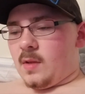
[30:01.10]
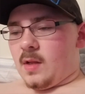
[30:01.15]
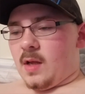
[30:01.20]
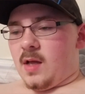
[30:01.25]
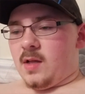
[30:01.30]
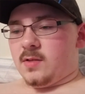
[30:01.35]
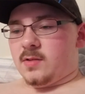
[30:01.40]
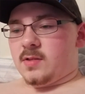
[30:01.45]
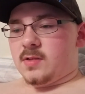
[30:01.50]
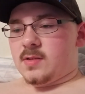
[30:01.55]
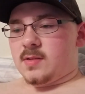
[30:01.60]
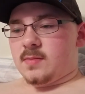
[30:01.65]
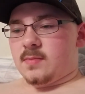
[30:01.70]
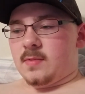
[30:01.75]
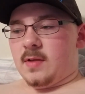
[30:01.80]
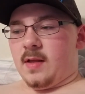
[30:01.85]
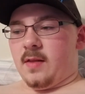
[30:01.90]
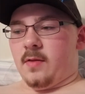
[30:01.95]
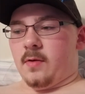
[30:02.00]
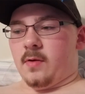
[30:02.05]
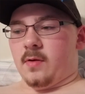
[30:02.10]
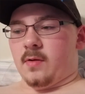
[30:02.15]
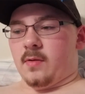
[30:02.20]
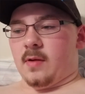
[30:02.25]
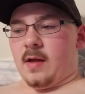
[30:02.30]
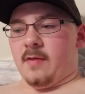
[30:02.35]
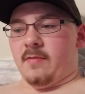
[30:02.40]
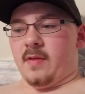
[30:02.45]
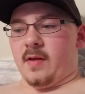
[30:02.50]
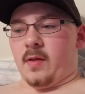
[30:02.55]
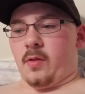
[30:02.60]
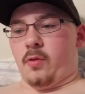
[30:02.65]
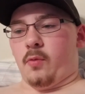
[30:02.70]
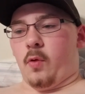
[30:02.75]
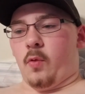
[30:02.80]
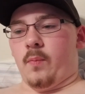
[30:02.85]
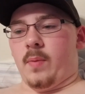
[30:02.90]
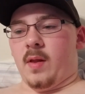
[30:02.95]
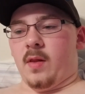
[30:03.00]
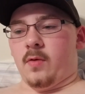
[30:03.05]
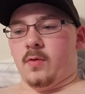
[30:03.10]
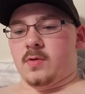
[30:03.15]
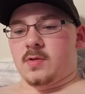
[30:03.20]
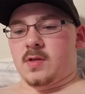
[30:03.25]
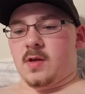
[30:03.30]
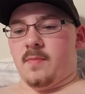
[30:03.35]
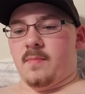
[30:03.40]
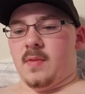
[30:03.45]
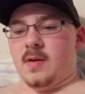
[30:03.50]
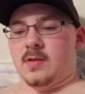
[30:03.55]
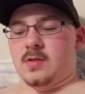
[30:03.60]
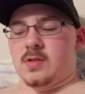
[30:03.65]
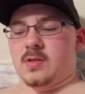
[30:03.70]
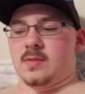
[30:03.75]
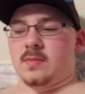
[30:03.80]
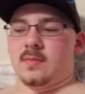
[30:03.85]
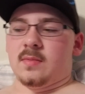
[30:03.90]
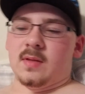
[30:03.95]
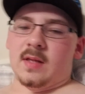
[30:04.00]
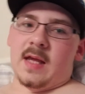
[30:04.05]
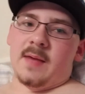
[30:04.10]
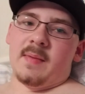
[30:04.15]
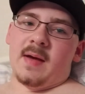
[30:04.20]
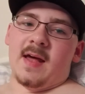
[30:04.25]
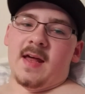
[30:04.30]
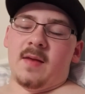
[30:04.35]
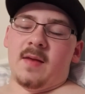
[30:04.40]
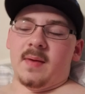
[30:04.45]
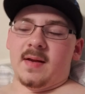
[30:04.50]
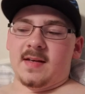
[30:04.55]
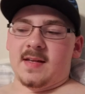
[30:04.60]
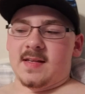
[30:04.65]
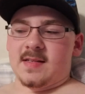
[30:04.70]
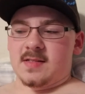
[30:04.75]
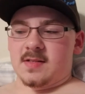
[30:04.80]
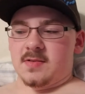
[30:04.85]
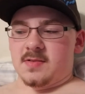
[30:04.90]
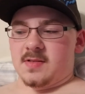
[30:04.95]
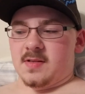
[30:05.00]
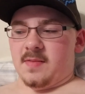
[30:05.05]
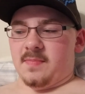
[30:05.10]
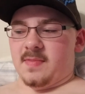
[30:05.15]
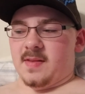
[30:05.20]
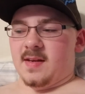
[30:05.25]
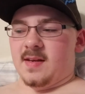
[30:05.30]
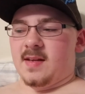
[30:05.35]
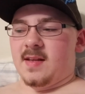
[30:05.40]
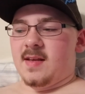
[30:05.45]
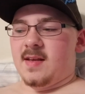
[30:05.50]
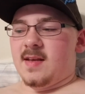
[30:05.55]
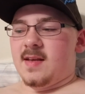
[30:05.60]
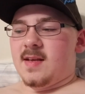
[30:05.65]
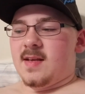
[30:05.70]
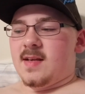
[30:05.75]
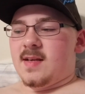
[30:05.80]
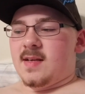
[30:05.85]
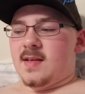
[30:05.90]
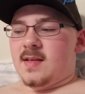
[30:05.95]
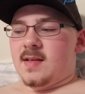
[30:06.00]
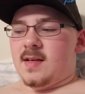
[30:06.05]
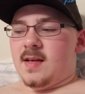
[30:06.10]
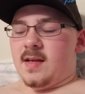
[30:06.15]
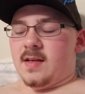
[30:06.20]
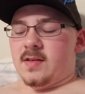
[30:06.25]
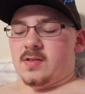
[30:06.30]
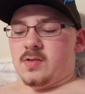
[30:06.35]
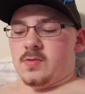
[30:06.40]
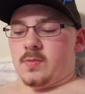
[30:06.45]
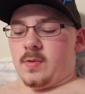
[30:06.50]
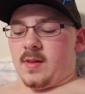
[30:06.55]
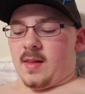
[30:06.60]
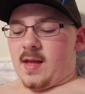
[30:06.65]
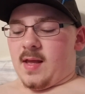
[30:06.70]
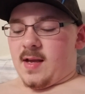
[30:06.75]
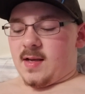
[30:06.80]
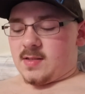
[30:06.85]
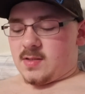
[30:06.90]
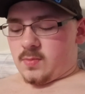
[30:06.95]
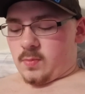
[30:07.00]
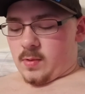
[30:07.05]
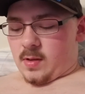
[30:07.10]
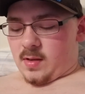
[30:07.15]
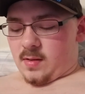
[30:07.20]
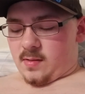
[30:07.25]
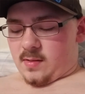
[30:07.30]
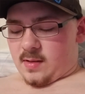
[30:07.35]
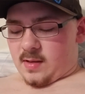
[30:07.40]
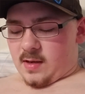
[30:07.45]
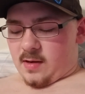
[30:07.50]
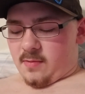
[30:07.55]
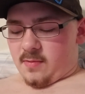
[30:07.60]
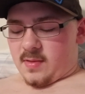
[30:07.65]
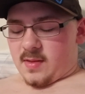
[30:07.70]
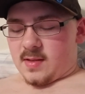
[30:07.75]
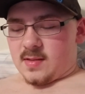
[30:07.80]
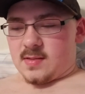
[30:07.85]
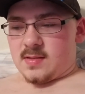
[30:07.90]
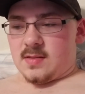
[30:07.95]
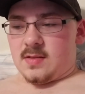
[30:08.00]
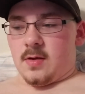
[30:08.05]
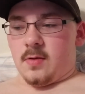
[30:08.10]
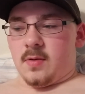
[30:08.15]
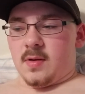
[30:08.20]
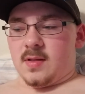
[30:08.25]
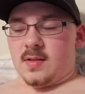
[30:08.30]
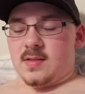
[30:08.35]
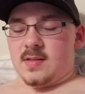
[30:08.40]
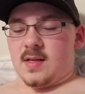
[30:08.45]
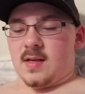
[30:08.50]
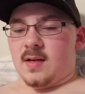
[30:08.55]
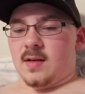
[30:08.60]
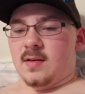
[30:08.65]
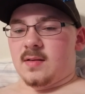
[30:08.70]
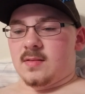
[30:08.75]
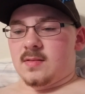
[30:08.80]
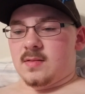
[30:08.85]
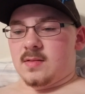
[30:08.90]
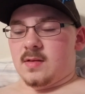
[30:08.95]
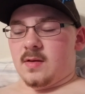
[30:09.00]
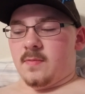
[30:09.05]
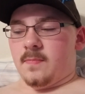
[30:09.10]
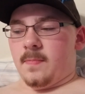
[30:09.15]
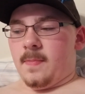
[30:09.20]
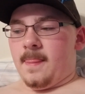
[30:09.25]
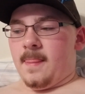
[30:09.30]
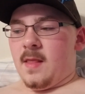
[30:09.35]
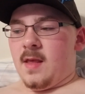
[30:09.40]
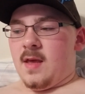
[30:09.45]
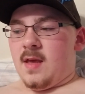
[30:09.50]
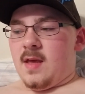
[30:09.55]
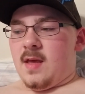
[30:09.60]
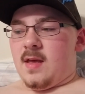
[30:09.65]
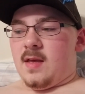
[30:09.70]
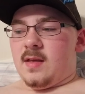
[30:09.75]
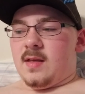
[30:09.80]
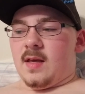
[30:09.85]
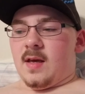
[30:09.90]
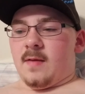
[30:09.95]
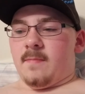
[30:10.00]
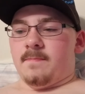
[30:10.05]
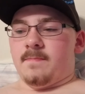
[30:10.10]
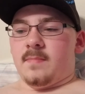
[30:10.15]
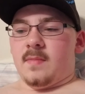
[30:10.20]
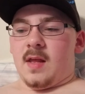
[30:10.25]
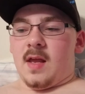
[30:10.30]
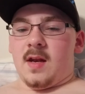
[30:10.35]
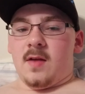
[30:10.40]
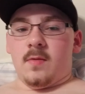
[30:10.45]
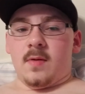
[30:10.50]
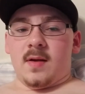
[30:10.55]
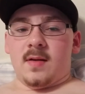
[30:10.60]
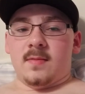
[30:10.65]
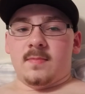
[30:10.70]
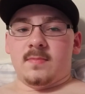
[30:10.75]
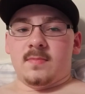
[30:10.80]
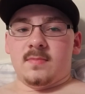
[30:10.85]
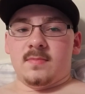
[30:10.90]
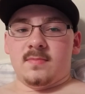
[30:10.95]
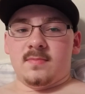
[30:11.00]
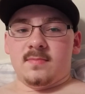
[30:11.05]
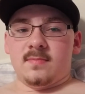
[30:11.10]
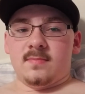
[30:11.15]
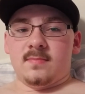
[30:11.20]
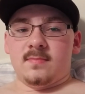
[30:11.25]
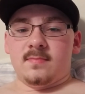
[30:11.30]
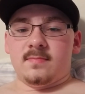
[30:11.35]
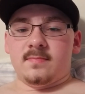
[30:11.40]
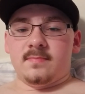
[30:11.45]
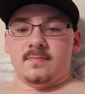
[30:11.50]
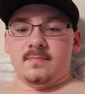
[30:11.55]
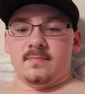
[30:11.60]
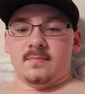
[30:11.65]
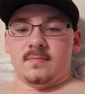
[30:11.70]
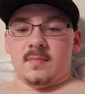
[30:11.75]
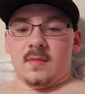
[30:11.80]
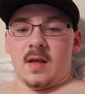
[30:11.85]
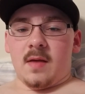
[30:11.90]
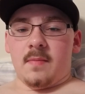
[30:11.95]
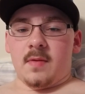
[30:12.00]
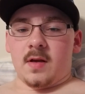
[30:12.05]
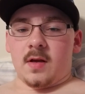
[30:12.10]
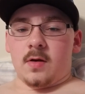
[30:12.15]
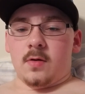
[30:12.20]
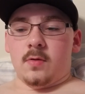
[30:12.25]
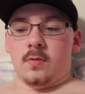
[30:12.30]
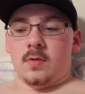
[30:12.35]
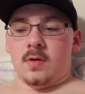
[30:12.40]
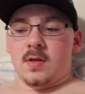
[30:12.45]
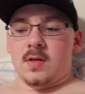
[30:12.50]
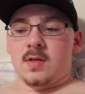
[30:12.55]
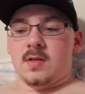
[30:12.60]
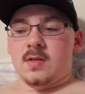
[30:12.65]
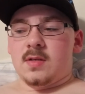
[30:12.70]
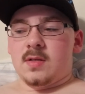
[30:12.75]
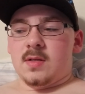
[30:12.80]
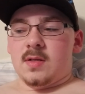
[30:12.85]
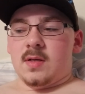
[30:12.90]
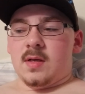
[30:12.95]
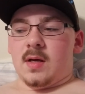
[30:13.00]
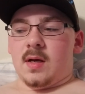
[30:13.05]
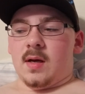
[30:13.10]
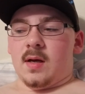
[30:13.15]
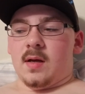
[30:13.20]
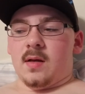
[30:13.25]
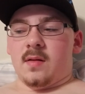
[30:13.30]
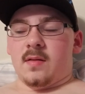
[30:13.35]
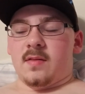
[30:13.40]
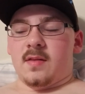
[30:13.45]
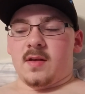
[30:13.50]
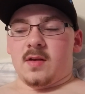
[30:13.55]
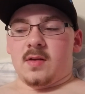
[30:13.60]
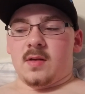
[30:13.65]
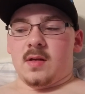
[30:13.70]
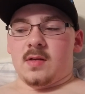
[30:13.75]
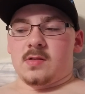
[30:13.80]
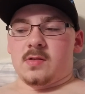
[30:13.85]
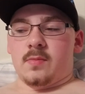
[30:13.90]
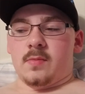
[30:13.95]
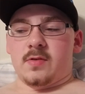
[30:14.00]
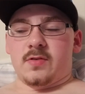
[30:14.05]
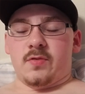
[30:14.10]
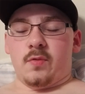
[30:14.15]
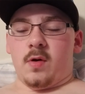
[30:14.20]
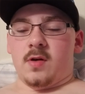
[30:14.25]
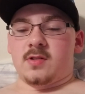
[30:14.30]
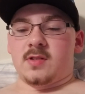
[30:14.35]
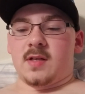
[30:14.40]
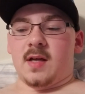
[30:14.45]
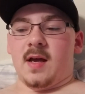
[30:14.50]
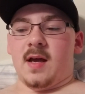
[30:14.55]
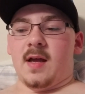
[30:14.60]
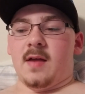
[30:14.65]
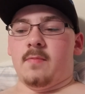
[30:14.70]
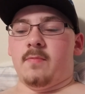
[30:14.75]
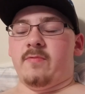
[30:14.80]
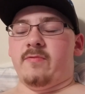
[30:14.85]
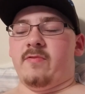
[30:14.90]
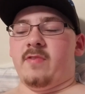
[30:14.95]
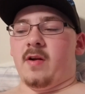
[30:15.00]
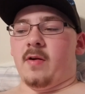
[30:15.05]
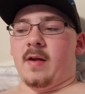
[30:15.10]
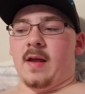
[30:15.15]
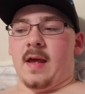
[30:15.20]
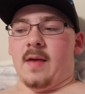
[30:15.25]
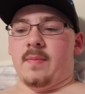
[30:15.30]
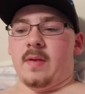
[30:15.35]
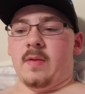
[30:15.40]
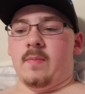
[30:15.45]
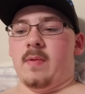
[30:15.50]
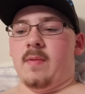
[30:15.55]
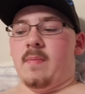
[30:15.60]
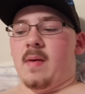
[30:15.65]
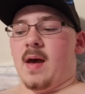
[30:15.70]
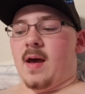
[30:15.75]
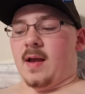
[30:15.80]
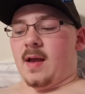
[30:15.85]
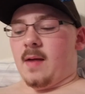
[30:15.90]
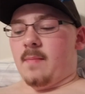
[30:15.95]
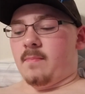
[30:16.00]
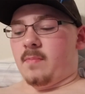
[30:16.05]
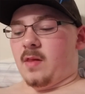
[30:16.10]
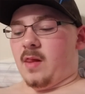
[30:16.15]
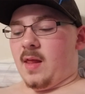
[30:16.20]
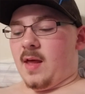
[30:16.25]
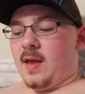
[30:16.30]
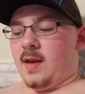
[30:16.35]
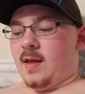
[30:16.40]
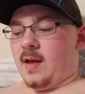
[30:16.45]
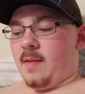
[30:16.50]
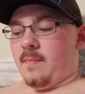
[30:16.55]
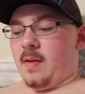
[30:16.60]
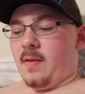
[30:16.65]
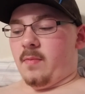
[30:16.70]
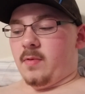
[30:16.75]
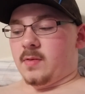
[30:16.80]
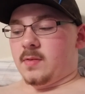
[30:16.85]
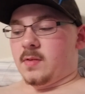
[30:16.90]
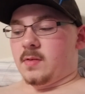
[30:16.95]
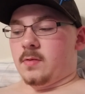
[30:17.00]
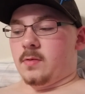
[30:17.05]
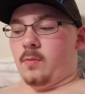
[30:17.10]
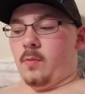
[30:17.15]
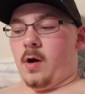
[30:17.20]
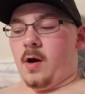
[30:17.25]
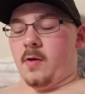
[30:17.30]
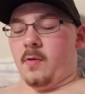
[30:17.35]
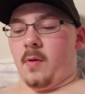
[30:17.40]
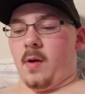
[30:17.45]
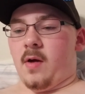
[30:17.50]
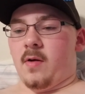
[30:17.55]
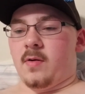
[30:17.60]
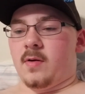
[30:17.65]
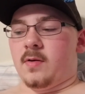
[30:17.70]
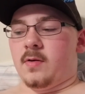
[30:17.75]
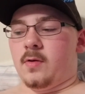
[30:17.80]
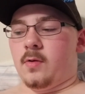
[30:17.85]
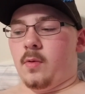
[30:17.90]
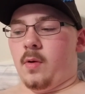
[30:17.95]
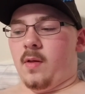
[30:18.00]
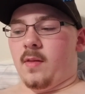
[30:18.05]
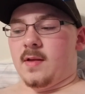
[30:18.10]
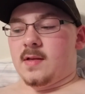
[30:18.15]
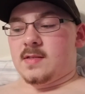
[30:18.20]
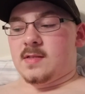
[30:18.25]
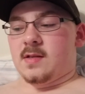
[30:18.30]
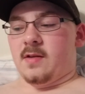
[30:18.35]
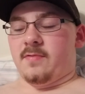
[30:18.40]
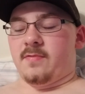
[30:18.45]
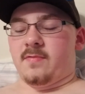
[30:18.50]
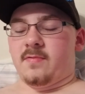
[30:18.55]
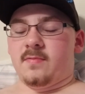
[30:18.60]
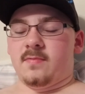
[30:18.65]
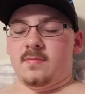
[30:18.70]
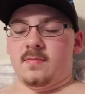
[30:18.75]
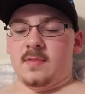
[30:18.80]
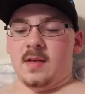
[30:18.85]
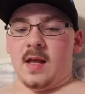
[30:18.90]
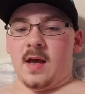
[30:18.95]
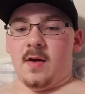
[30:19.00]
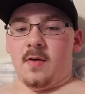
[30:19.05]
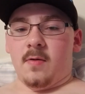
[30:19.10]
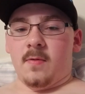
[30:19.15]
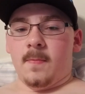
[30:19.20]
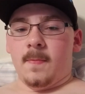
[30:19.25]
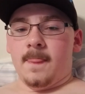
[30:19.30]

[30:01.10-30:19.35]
I'll just either have like a throat pillow or something and just lay my head desk or something and just relax while everything's doing its thing. So yeah, anyway, I'm gonna go. Thank you guys so much for watching. I am very happy to be back. I'm glad I'm able to walk around and do all that stuff now,